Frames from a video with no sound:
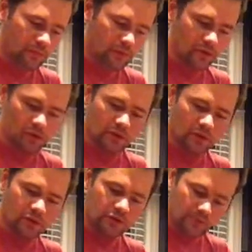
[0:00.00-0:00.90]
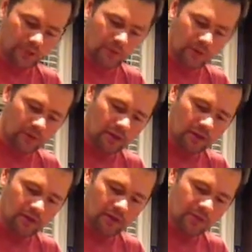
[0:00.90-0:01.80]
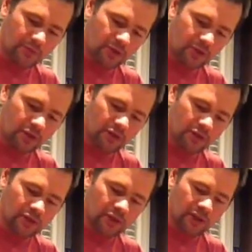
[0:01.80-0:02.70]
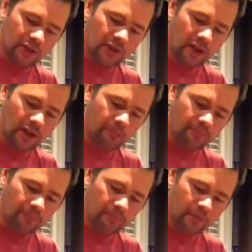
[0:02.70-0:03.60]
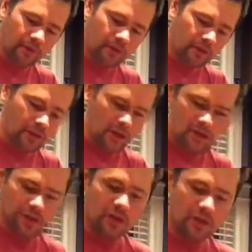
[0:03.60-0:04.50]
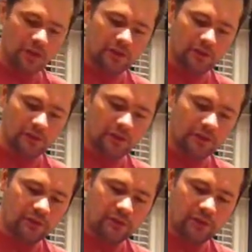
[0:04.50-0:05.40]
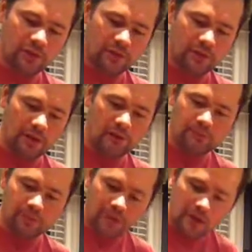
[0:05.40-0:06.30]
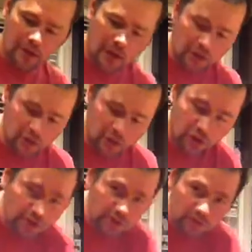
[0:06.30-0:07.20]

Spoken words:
your top layer that's been all night on top, he's going to get the benefit of being on bottom. And you can leave